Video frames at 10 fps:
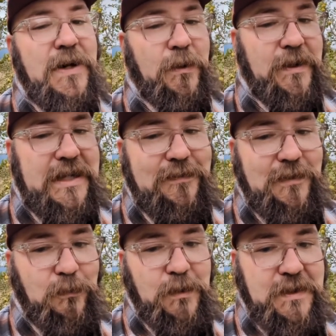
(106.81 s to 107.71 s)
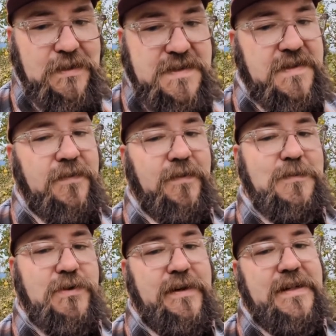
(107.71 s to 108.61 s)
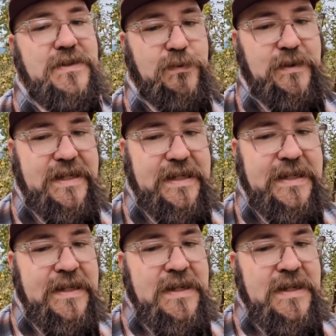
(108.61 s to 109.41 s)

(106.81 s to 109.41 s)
or even worse, from tree to tree.